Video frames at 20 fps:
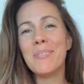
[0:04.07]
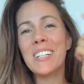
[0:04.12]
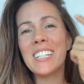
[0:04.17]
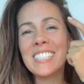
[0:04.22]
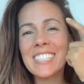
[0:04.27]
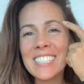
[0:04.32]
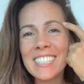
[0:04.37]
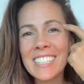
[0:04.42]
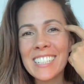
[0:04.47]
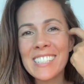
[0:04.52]

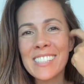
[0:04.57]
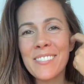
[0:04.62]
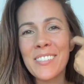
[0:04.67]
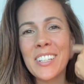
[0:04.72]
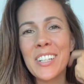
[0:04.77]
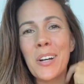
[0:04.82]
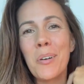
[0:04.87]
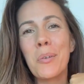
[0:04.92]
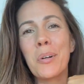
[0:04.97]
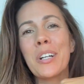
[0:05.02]
In today's
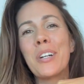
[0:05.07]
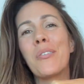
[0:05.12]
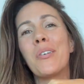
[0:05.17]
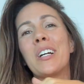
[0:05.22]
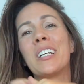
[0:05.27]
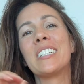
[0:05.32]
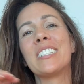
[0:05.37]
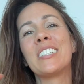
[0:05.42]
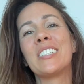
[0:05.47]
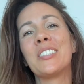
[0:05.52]
video we're
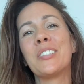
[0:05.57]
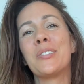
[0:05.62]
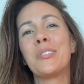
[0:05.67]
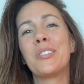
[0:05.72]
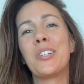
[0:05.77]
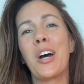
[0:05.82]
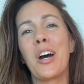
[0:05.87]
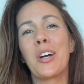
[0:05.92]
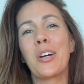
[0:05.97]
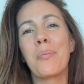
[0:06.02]
going to
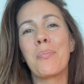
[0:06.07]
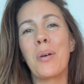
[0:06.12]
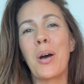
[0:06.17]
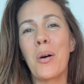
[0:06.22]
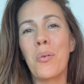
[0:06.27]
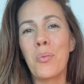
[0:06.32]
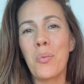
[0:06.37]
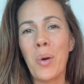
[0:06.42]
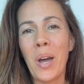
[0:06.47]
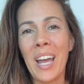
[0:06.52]
talk
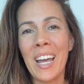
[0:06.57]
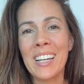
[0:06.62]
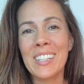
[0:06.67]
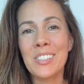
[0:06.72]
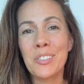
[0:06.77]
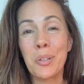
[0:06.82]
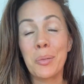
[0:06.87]
about ways,